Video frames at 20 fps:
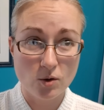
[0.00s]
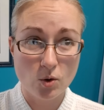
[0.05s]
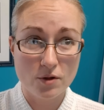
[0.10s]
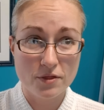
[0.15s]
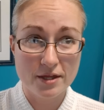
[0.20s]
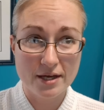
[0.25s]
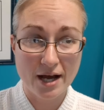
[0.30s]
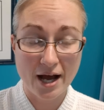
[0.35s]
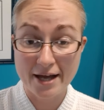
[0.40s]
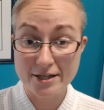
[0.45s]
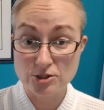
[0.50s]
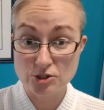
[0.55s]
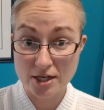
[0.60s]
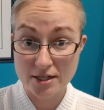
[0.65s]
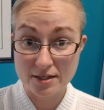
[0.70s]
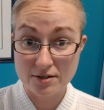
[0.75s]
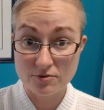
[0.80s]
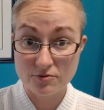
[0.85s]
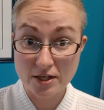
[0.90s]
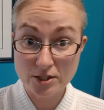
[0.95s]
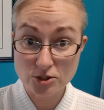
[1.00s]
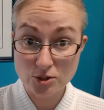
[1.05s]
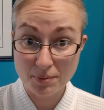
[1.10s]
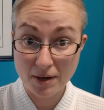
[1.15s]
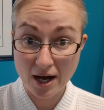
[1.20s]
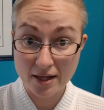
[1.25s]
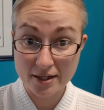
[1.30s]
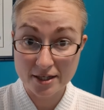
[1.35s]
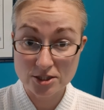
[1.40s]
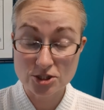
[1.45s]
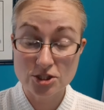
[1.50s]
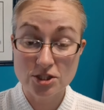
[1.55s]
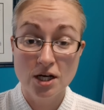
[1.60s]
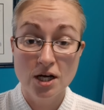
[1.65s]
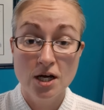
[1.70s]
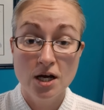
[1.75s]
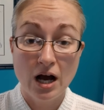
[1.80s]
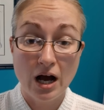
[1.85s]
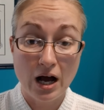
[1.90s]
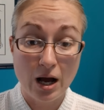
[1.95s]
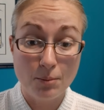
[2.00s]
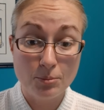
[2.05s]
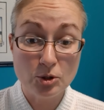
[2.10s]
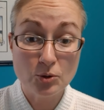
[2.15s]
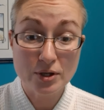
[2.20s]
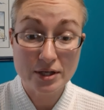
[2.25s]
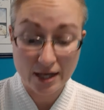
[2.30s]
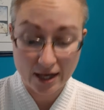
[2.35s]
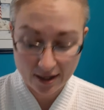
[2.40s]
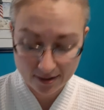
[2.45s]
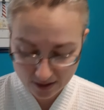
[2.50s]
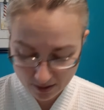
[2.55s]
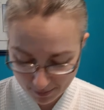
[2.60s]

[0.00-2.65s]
the hydrated facial polish, you can ask